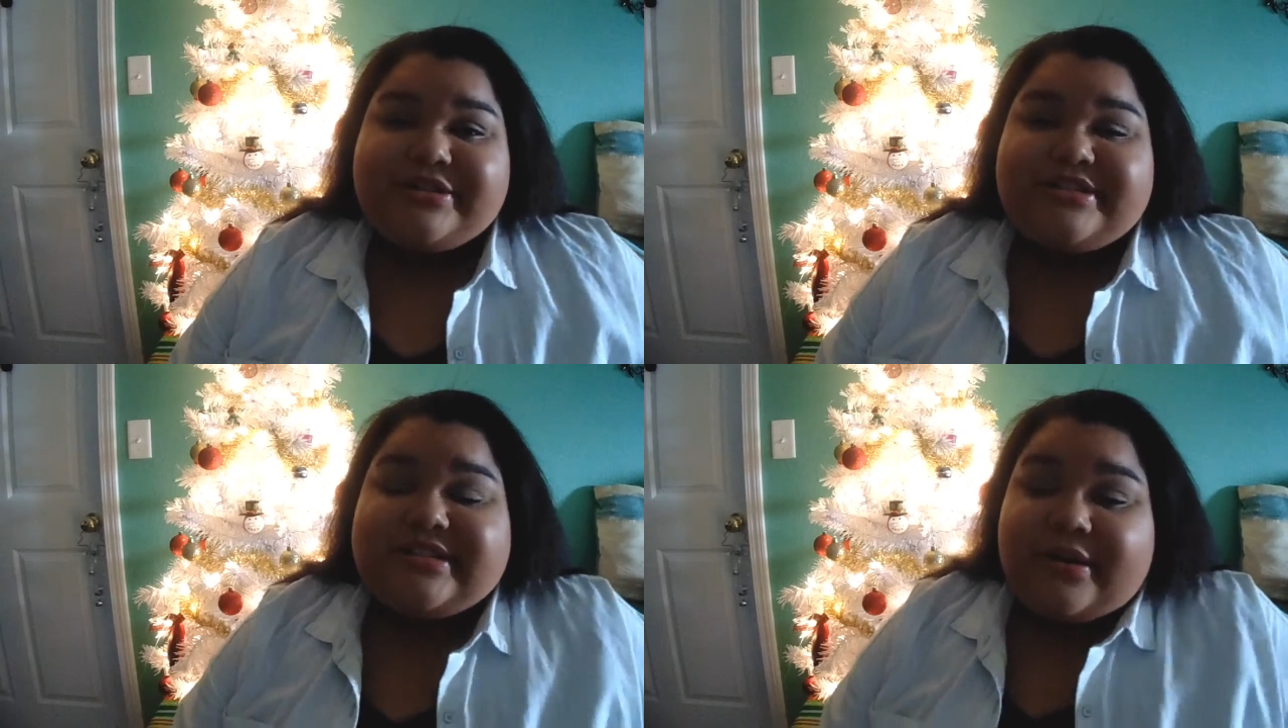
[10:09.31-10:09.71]

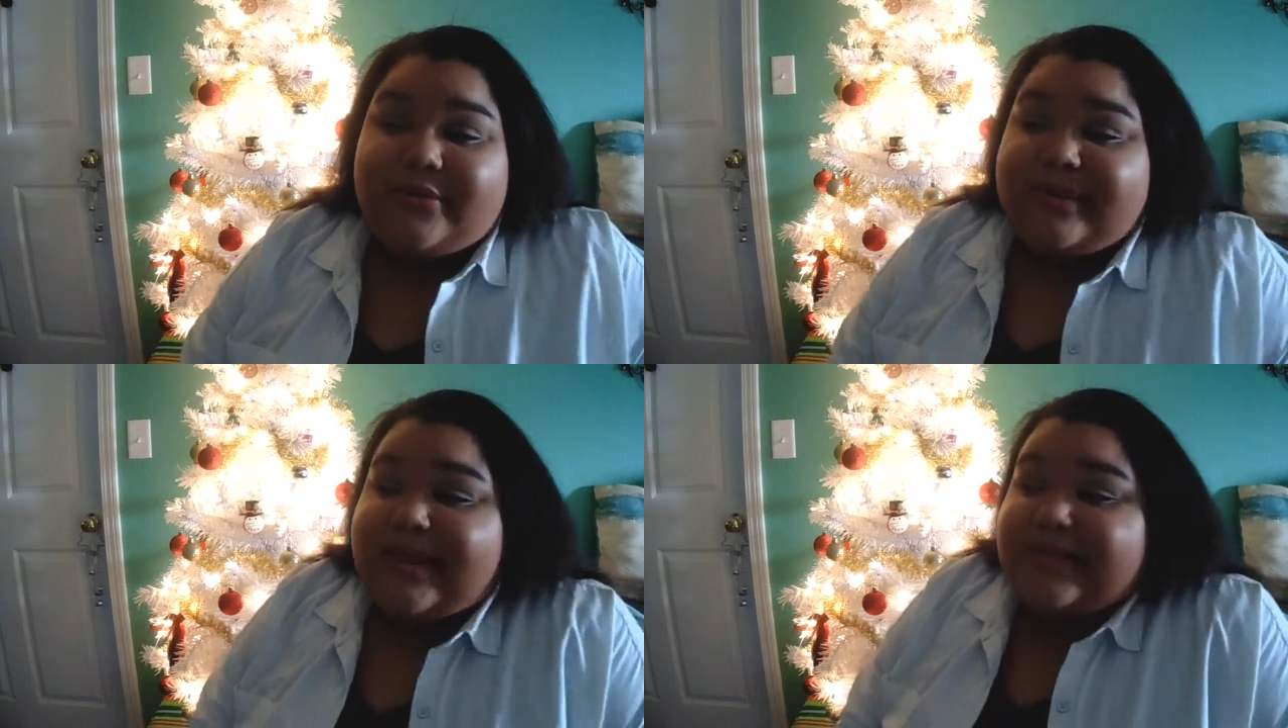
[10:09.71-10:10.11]

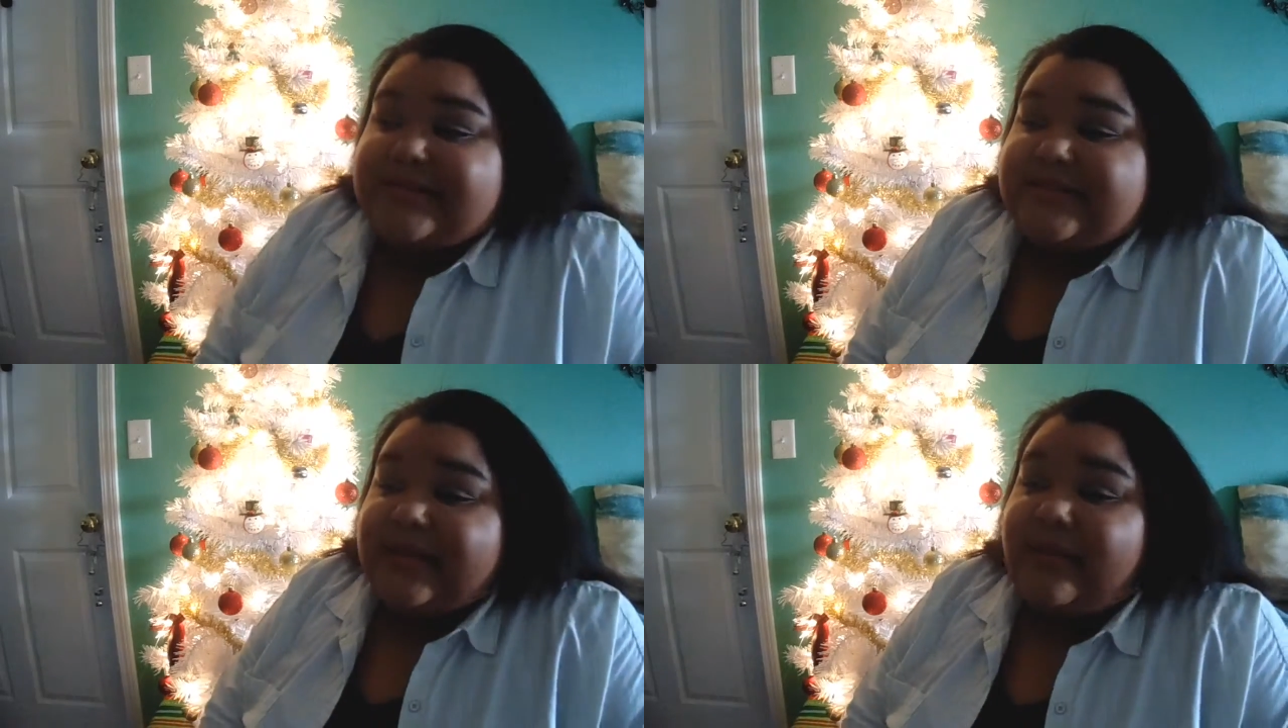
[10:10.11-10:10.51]
So yeah,
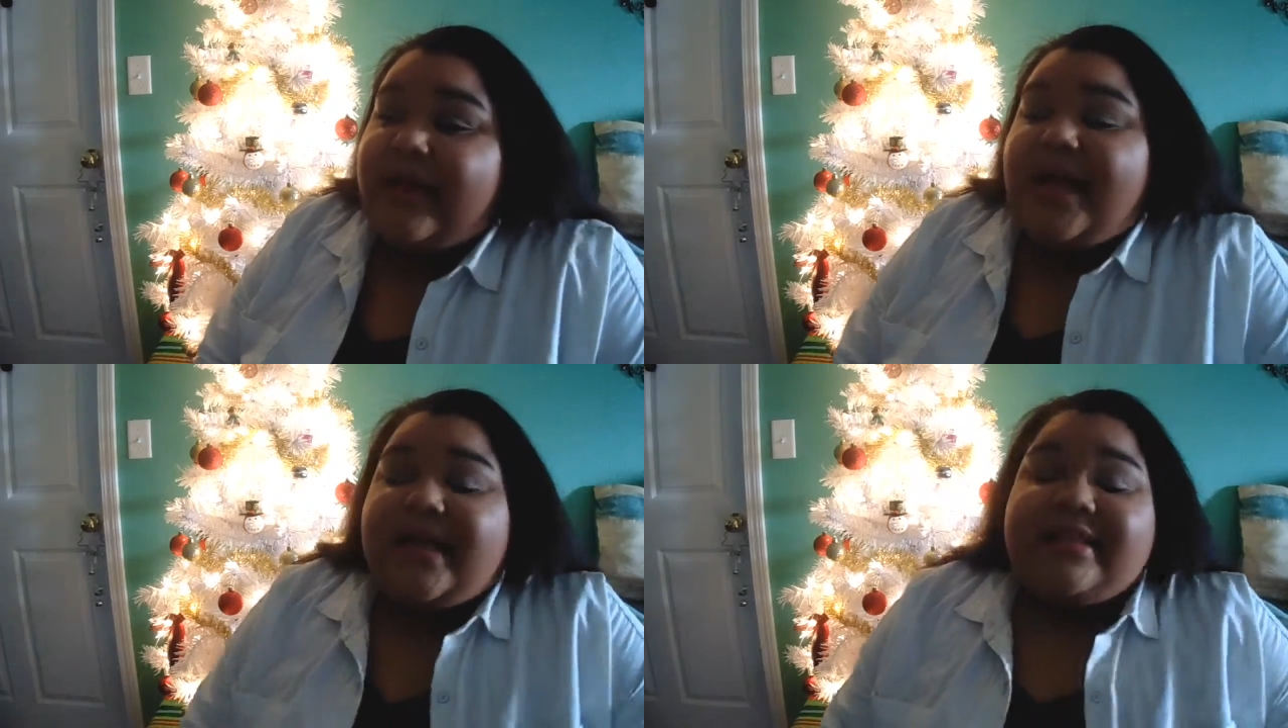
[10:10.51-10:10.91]
so
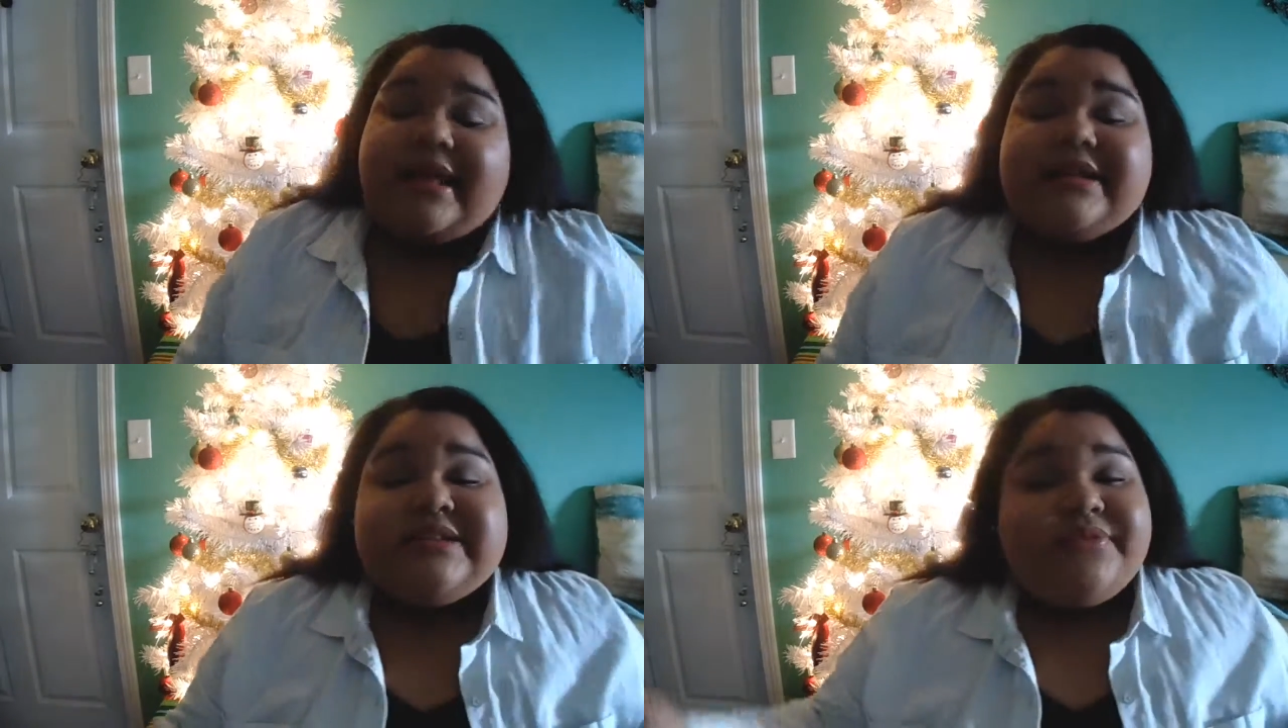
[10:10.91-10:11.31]

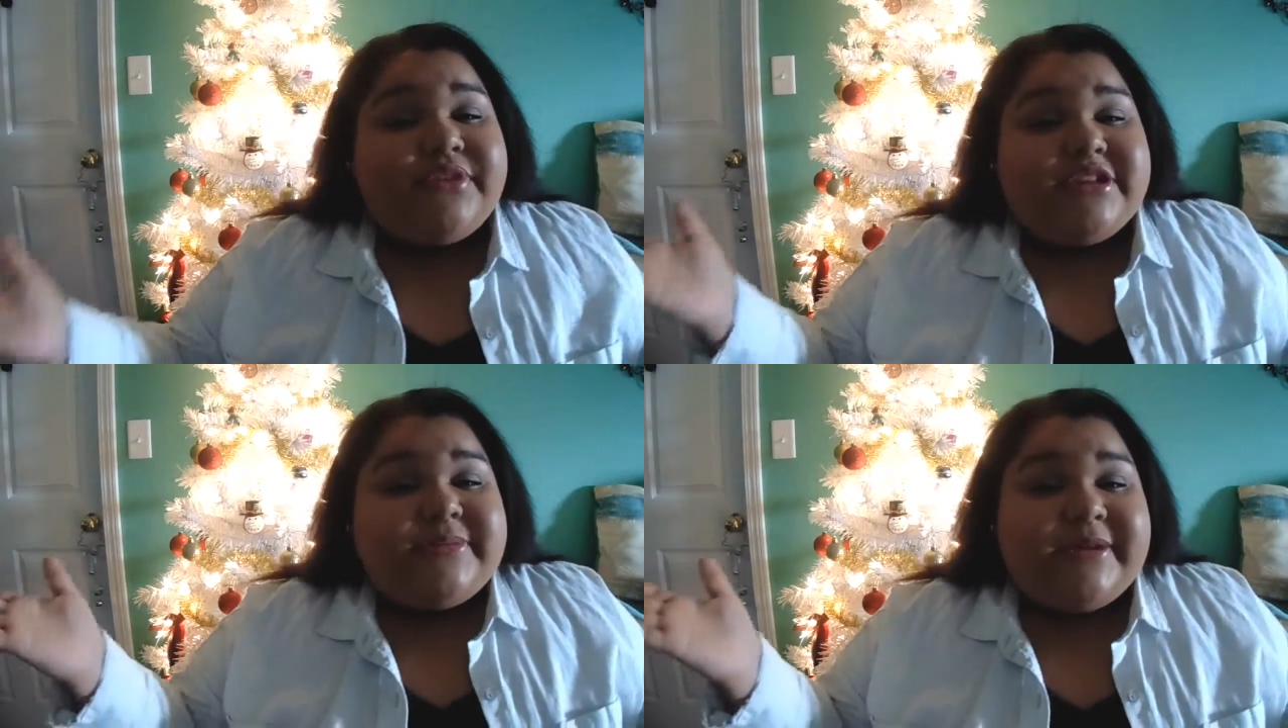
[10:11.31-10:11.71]
that is it
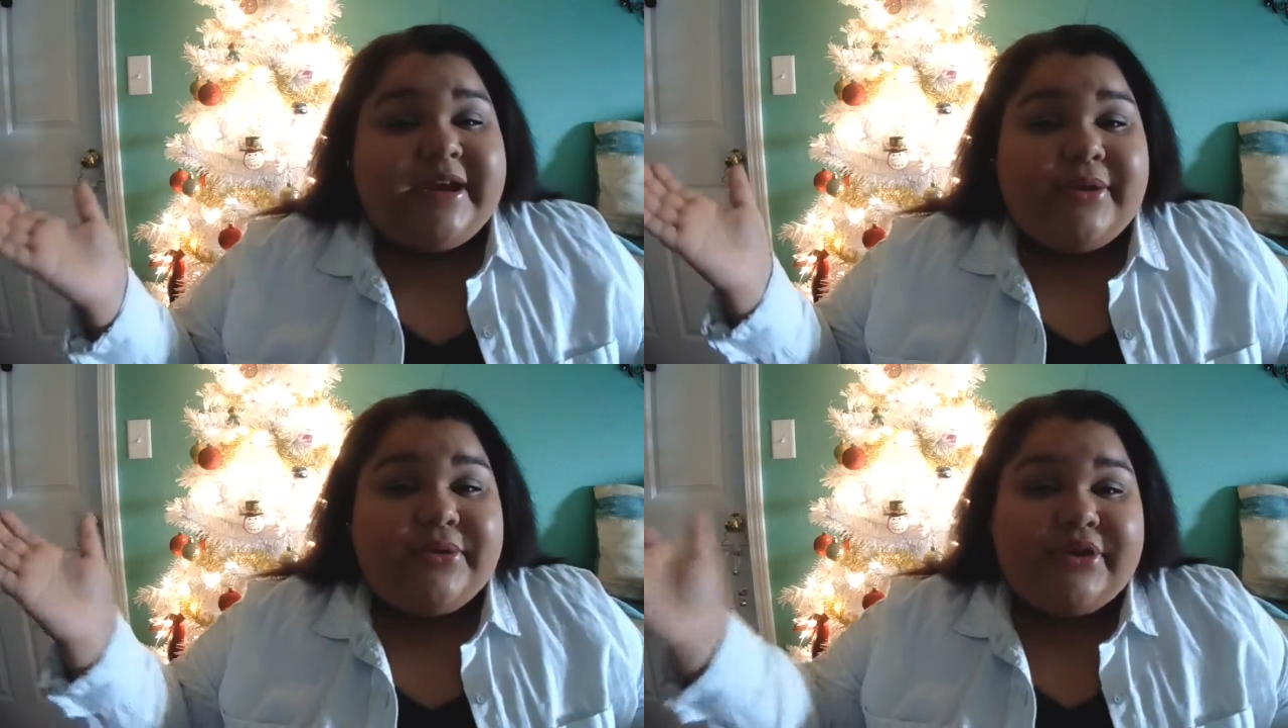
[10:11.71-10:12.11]
for this video.